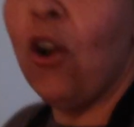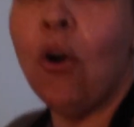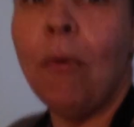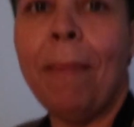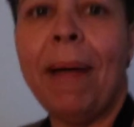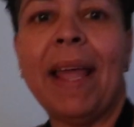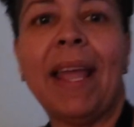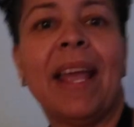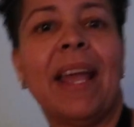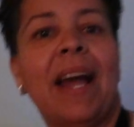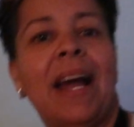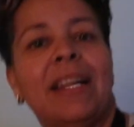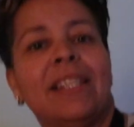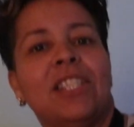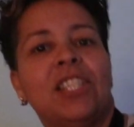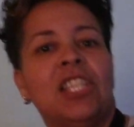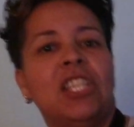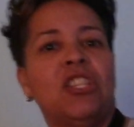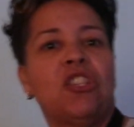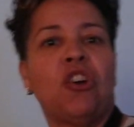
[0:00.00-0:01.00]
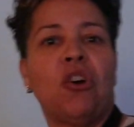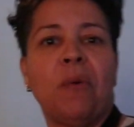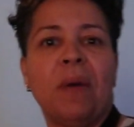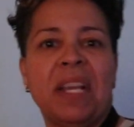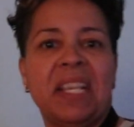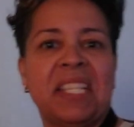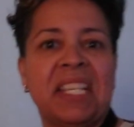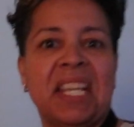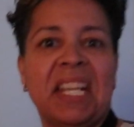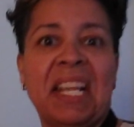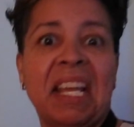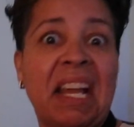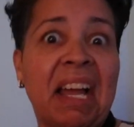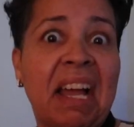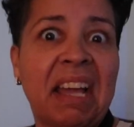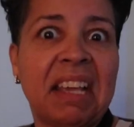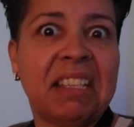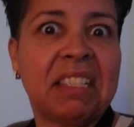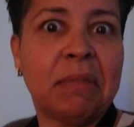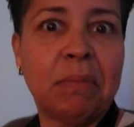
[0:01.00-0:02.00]
Oh my God, she's always eating
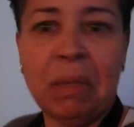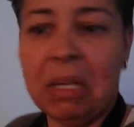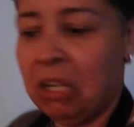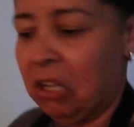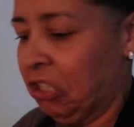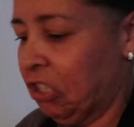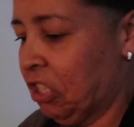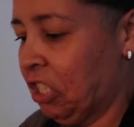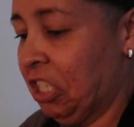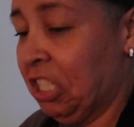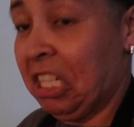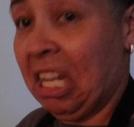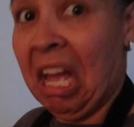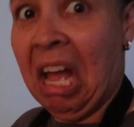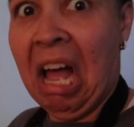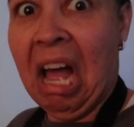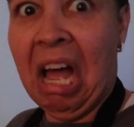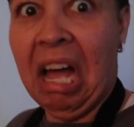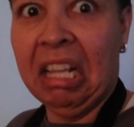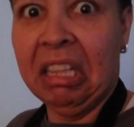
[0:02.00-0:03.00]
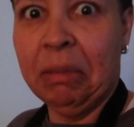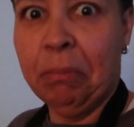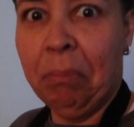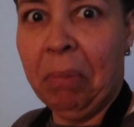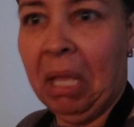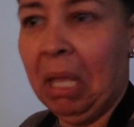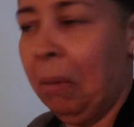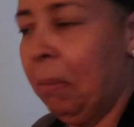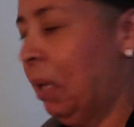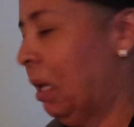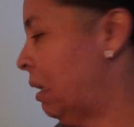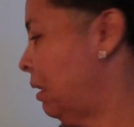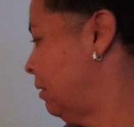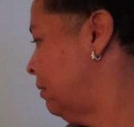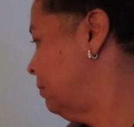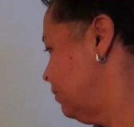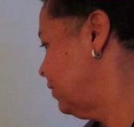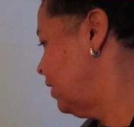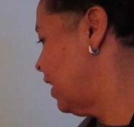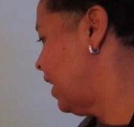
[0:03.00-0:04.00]
ice because she's a hot baby.
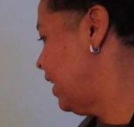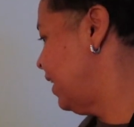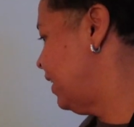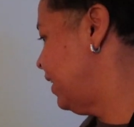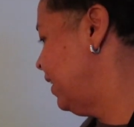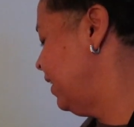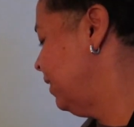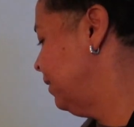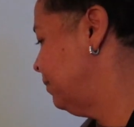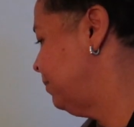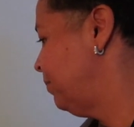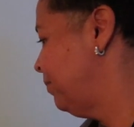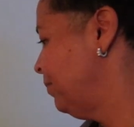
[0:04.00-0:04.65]
Ready?